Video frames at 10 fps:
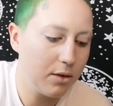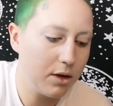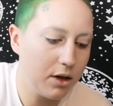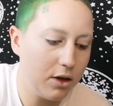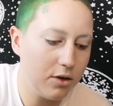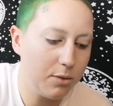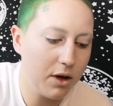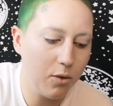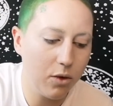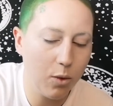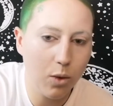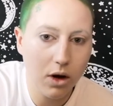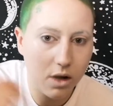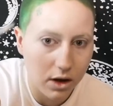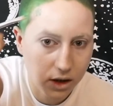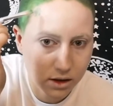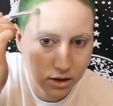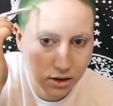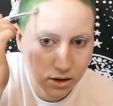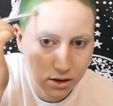I'm going to use a bit of the
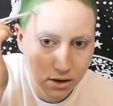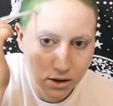white.